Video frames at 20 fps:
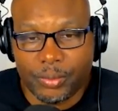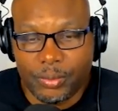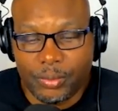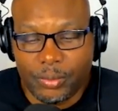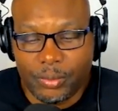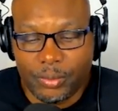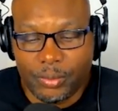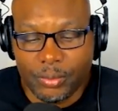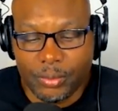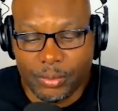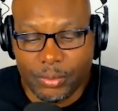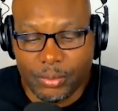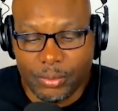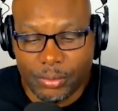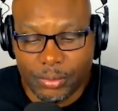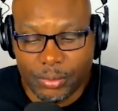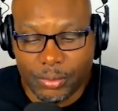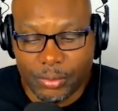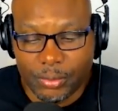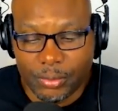
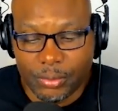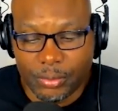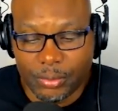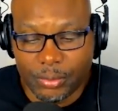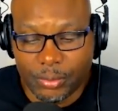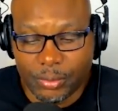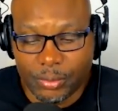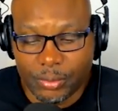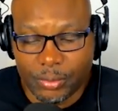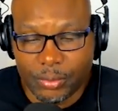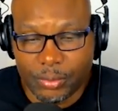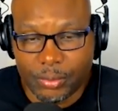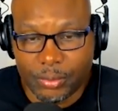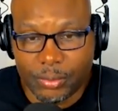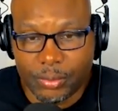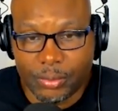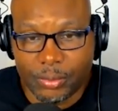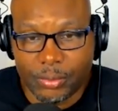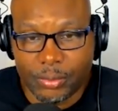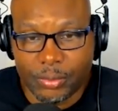
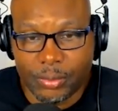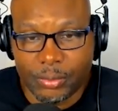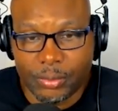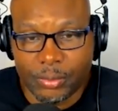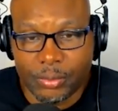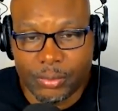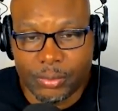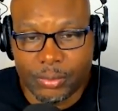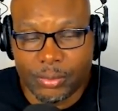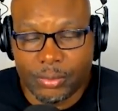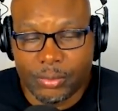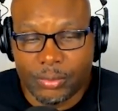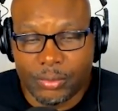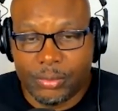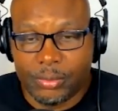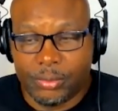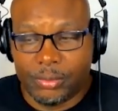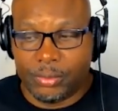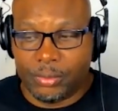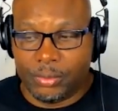
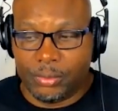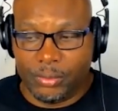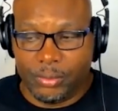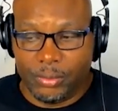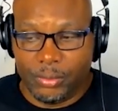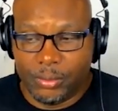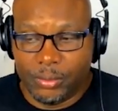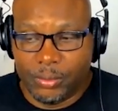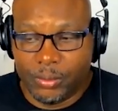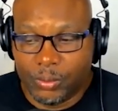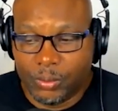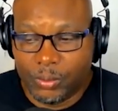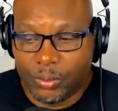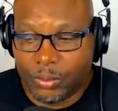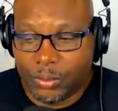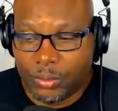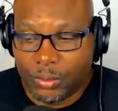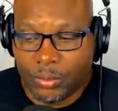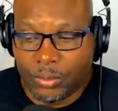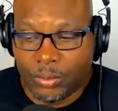
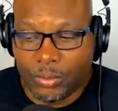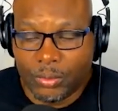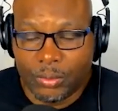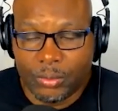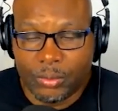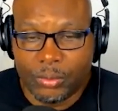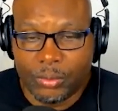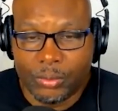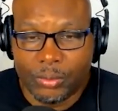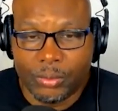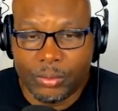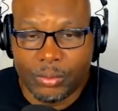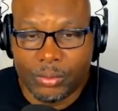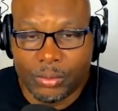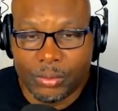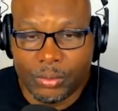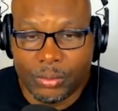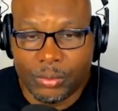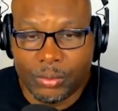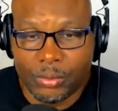
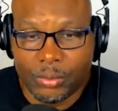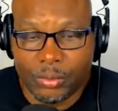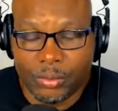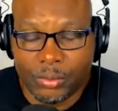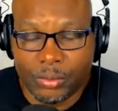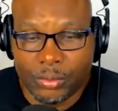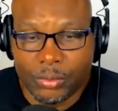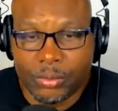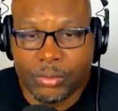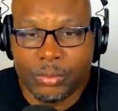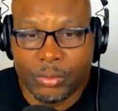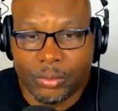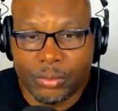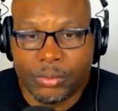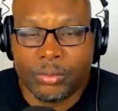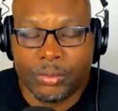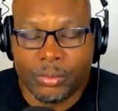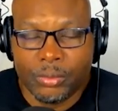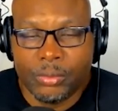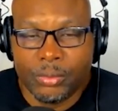
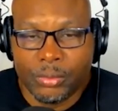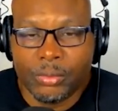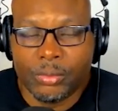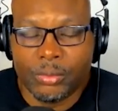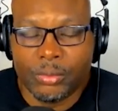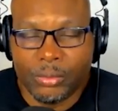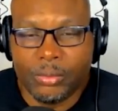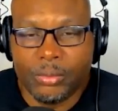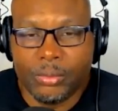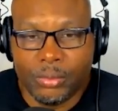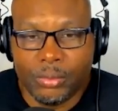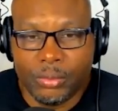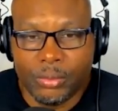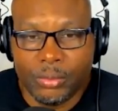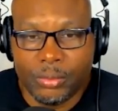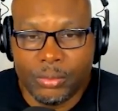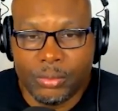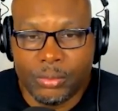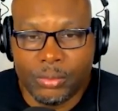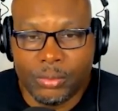
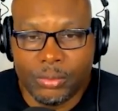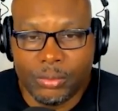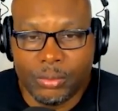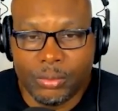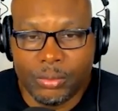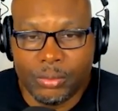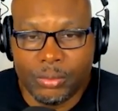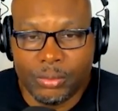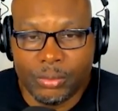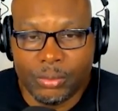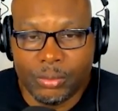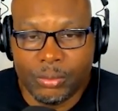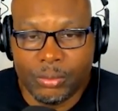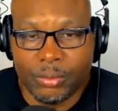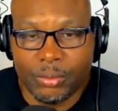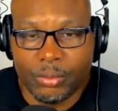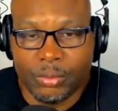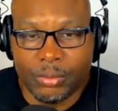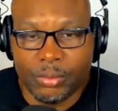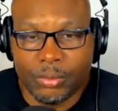The person shown says nothing.